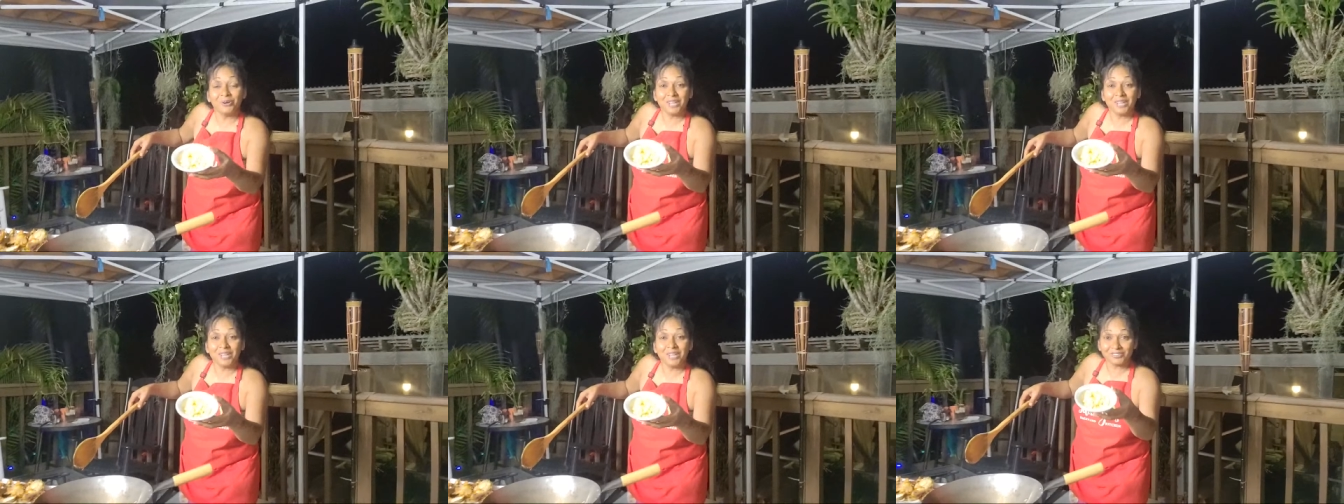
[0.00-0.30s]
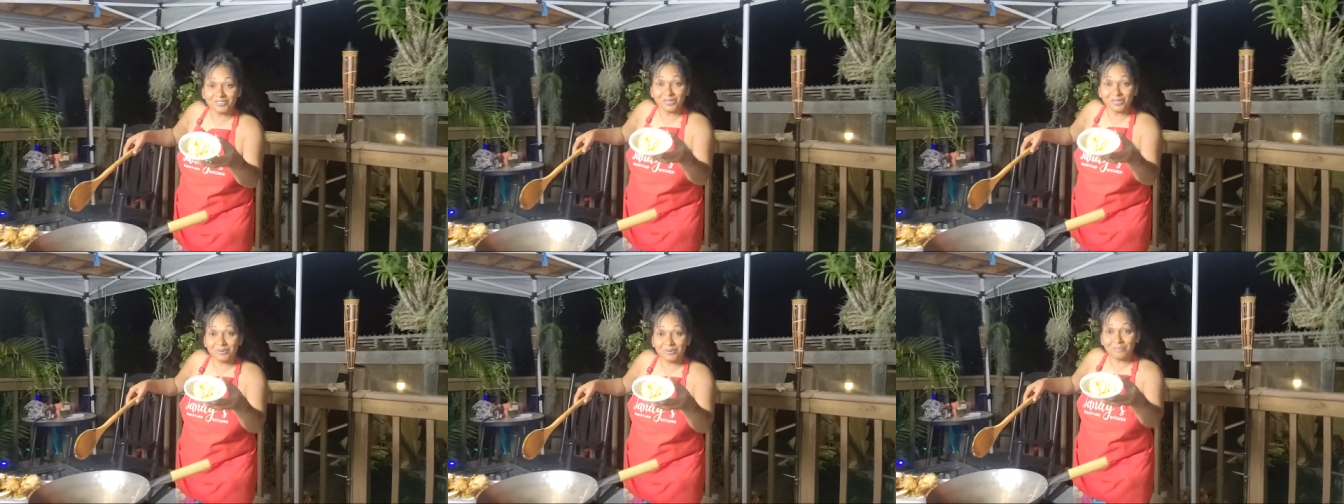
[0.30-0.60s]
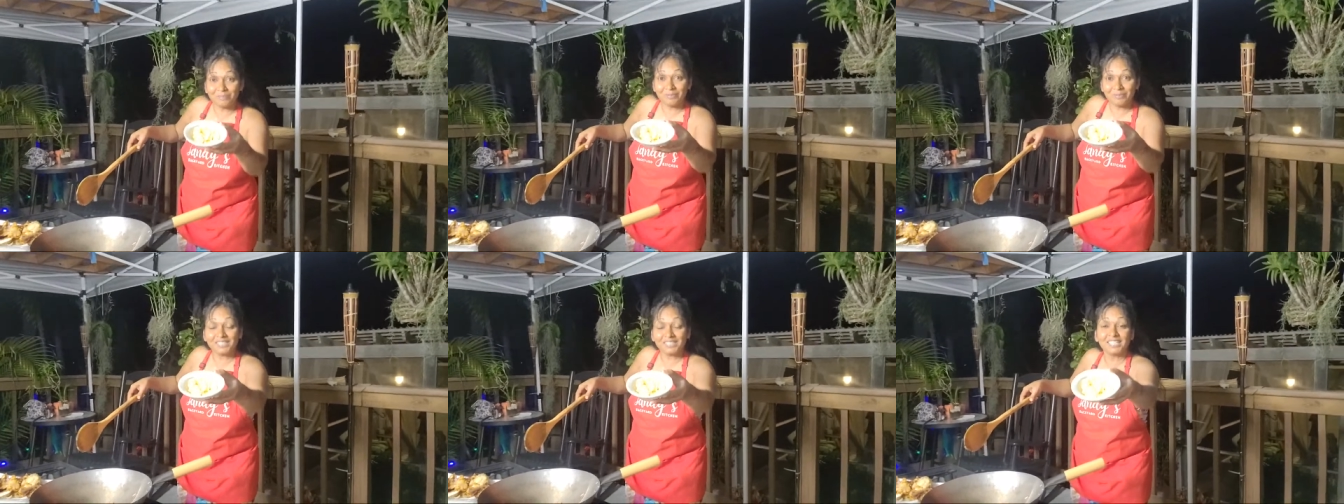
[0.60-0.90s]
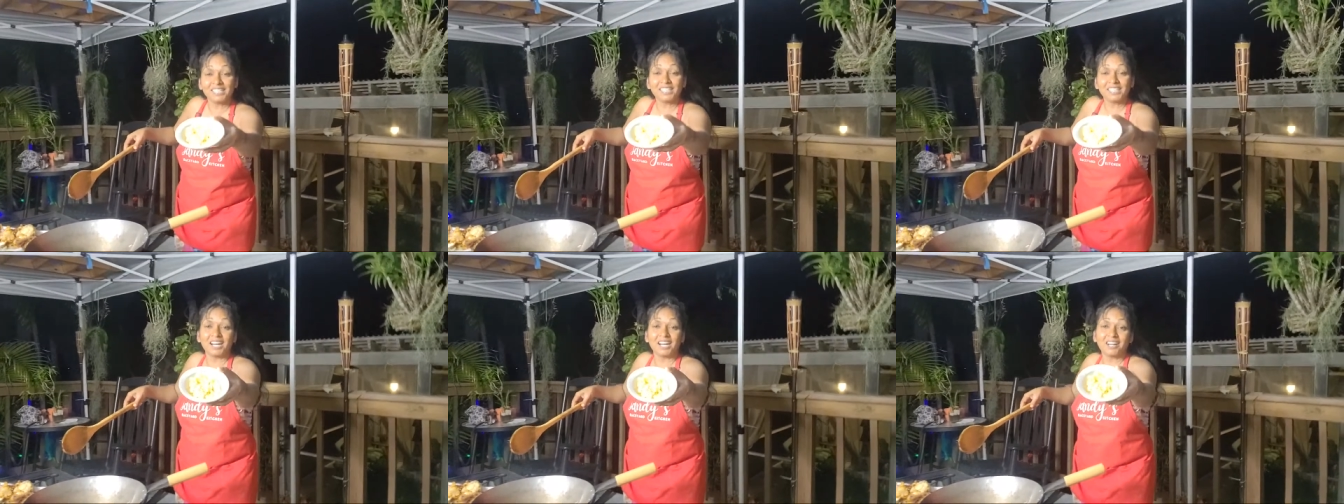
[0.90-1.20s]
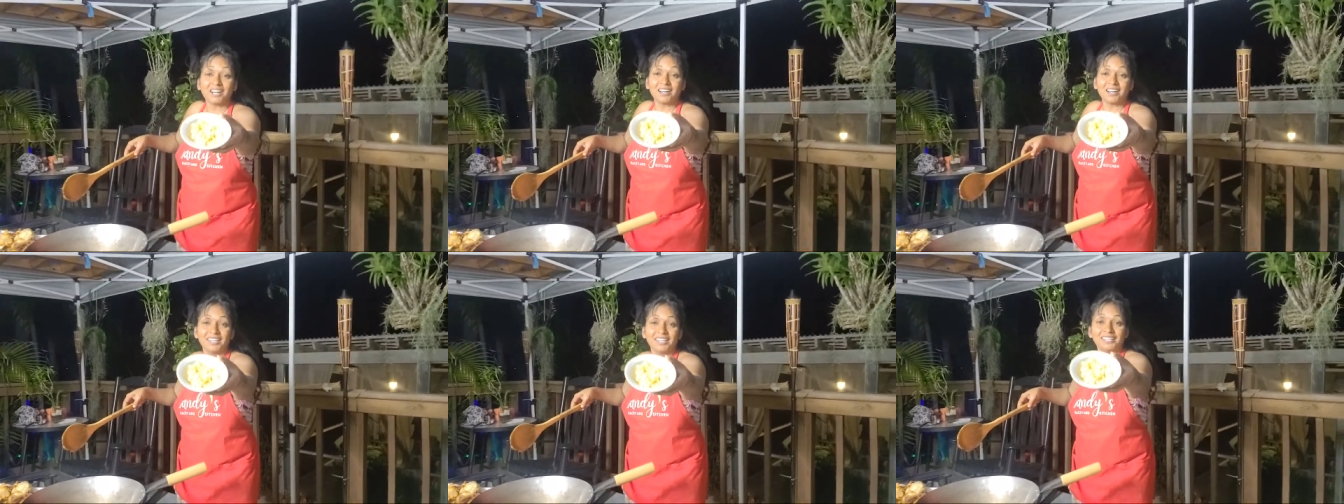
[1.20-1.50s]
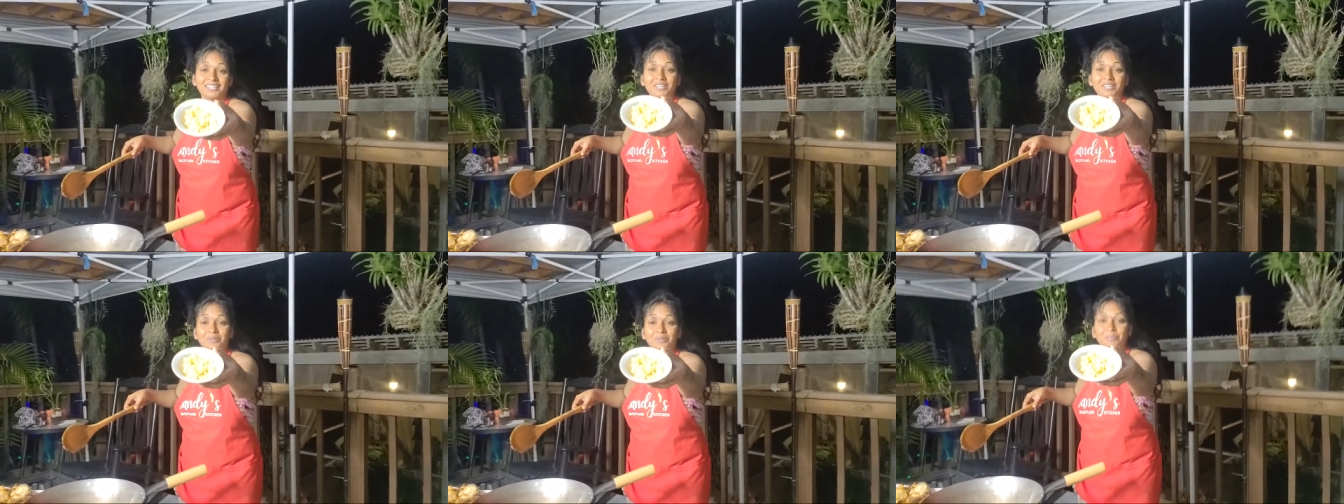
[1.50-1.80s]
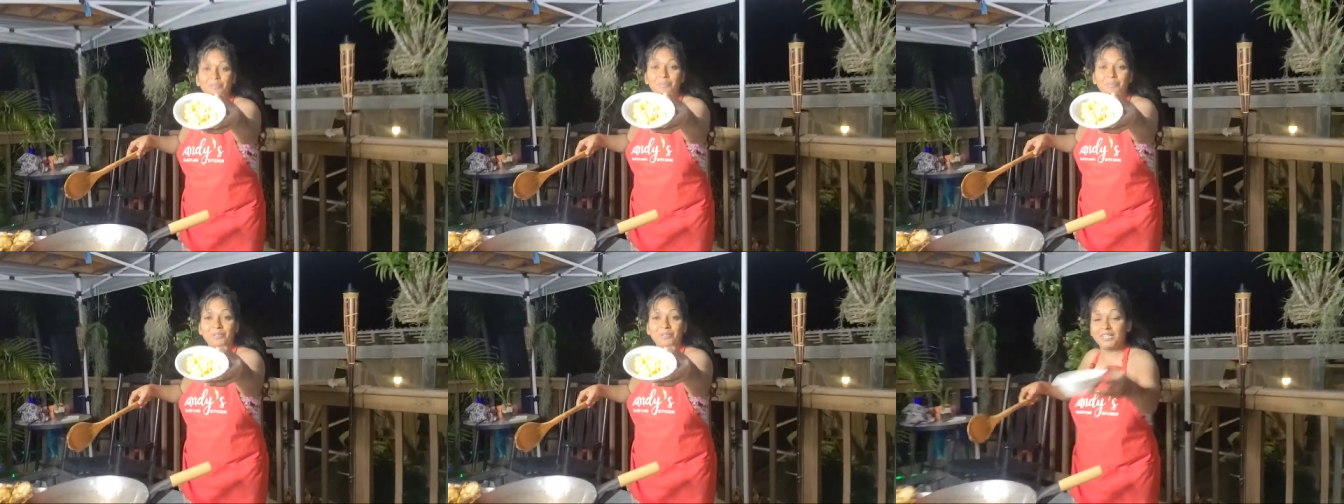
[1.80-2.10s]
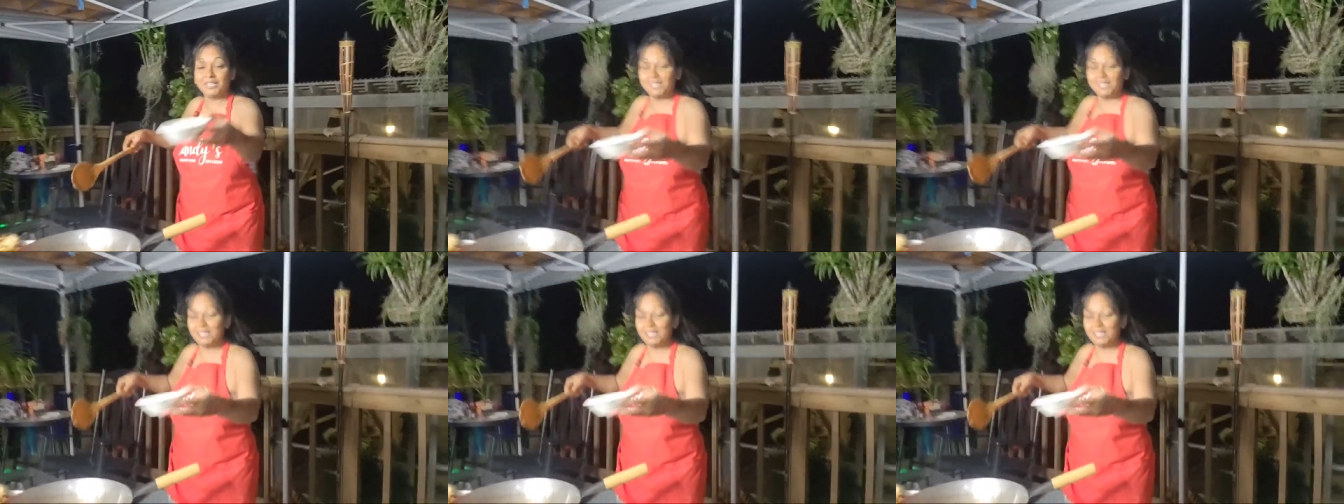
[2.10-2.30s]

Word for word: have some amazing garlic that we're putting in